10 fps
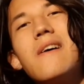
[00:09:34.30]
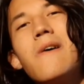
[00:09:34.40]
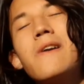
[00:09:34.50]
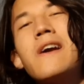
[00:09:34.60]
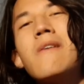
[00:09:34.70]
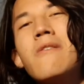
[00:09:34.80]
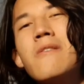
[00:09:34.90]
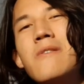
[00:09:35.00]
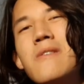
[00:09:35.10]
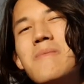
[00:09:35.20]
already got rid
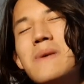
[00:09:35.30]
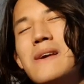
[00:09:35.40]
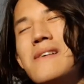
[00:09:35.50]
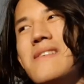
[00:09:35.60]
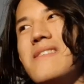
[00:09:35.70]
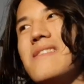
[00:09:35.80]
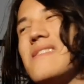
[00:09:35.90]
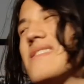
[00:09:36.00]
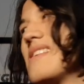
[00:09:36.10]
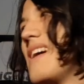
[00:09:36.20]
of it because
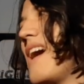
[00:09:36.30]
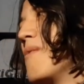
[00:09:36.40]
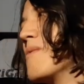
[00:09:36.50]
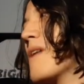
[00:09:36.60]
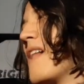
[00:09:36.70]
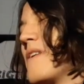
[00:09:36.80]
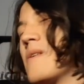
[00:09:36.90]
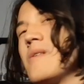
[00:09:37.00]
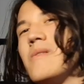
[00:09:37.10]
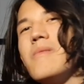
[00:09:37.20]
I would
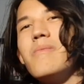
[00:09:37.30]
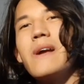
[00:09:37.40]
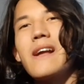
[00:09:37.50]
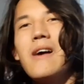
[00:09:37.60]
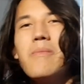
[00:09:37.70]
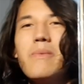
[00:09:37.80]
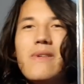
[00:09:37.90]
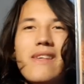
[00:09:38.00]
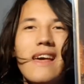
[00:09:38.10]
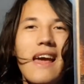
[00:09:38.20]
rather pick up
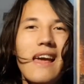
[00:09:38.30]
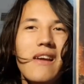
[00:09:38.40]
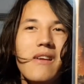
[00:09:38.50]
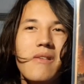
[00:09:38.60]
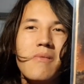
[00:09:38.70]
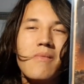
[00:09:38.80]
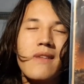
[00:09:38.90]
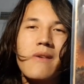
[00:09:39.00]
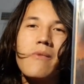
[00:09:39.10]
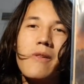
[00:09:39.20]
a
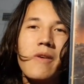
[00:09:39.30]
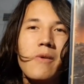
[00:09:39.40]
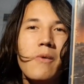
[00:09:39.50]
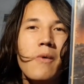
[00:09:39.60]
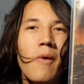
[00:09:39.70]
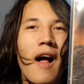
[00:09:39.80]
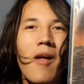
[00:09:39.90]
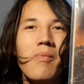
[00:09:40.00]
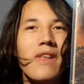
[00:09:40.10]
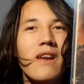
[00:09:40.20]
like really cool
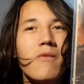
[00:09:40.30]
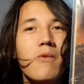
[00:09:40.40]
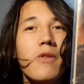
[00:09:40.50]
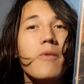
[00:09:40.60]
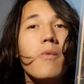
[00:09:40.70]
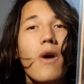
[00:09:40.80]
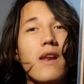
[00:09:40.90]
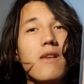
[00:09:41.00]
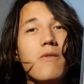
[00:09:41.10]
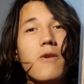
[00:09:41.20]
album that I've really
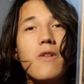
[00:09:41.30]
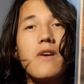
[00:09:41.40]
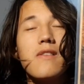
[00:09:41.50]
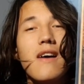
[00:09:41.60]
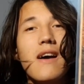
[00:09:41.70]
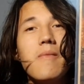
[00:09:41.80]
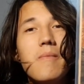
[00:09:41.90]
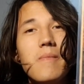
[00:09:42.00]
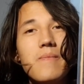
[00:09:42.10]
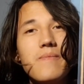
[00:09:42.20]
wanted for a long time.
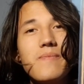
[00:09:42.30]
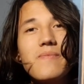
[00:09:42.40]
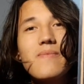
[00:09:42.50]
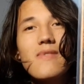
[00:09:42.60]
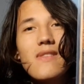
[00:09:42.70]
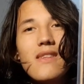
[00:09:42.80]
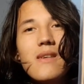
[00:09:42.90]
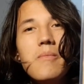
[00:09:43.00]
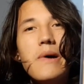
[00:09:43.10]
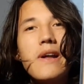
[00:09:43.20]

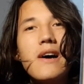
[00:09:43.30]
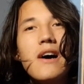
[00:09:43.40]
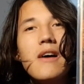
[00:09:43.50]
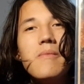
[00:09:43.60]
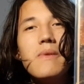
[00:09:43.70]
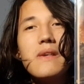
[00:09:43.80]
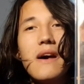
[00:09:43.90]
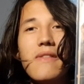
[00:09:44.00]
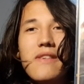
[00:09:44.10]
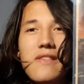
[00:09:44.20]
But
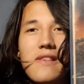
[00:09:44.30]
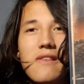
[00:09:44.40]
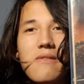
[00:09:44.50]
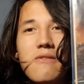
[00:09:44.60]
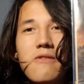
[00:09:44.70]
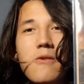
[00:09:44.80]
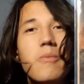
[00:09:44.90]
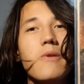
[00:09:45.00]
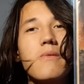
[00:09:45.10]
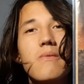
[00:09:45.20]
yeah, this is a
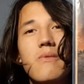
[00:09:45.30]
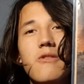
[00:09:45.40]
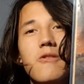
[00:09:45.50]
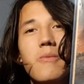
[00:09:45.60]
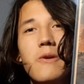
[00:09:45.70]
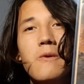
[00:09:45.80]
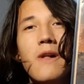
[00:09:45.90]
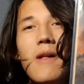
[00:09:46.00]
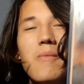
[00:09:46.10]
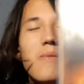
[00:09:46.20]
super cool
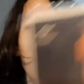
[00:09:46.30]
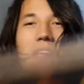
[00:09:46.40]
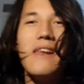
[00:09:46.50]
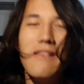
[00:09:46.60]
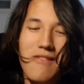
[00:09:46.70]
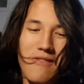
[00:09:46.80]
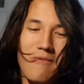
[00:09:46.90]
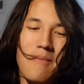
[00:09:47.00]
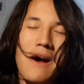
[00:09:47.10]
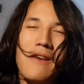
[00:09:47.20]
album, and it
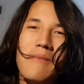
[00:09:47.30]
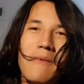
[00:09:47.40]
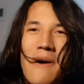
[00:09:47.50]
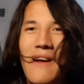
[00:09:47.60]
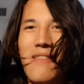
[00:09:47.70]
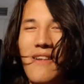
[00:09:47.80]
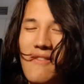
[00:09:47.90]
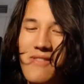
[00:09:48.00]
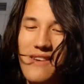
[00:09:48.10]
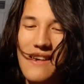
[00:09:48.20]
just reminded me why I
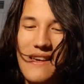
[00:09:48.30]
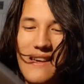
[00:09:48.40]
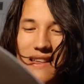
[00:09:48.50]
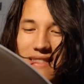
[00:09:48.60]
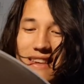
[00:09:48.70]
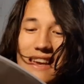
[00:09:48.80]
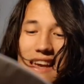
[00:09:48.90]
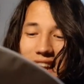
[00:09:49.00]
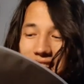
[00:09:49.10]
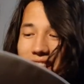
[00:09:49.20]
loved digging
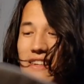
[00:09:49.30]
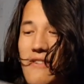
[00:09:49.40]
in antique